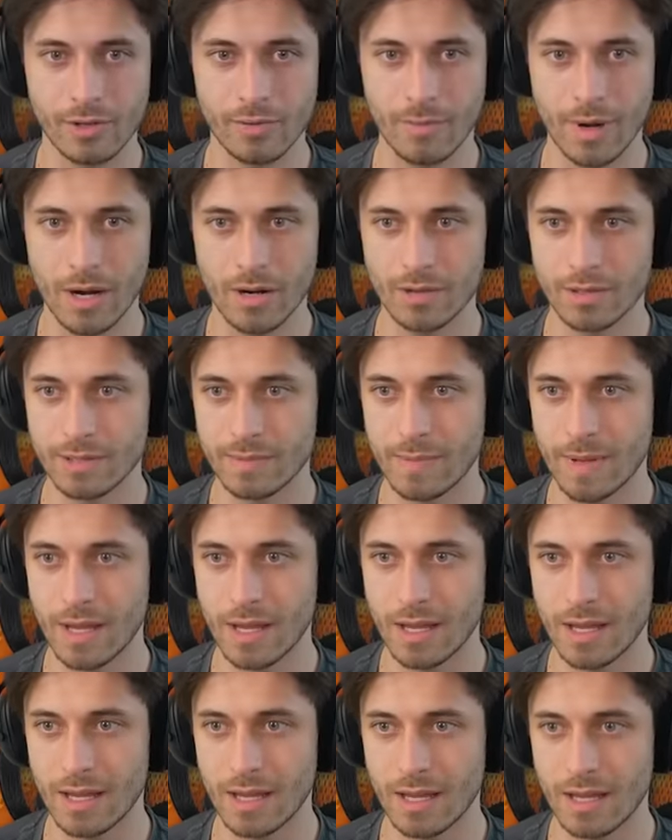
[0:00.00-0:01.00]
barrel
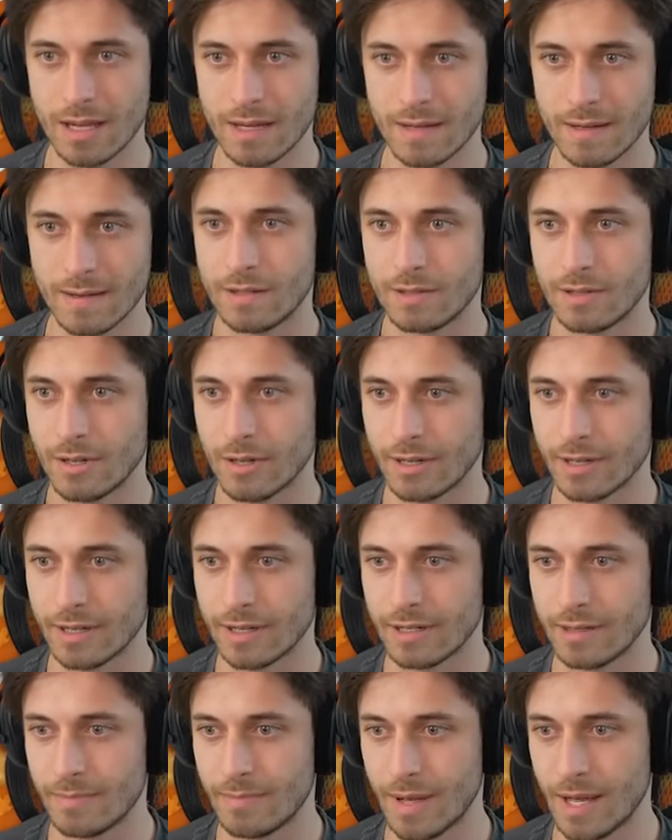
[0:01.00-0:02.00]
spin, target
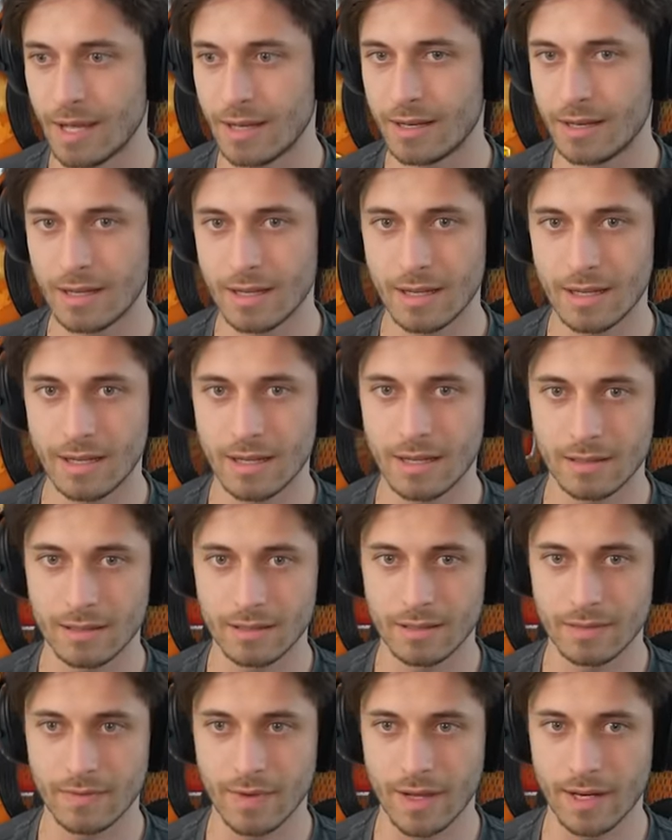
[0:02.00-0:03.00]
independent.
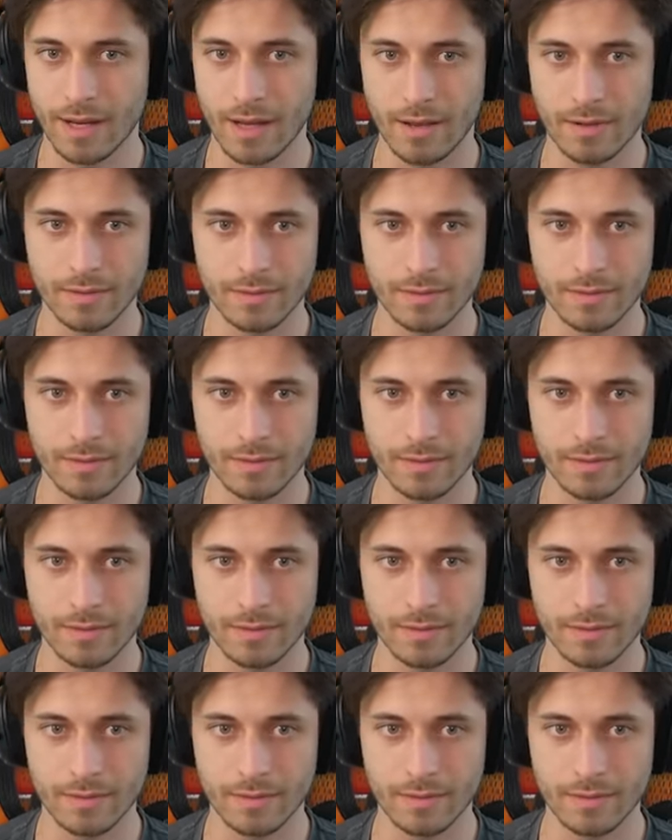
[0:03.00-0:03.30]
Let's find out.